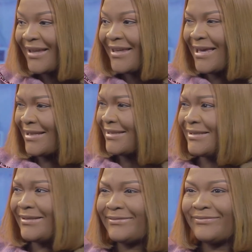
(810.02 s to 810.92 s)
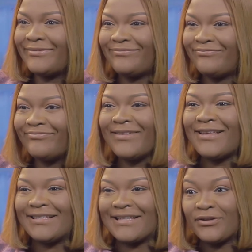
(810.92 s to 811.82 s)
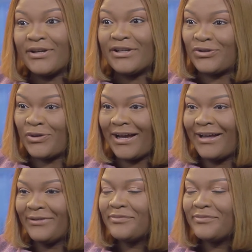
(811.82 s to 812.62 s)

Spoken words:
Yes. Is that not a shocker?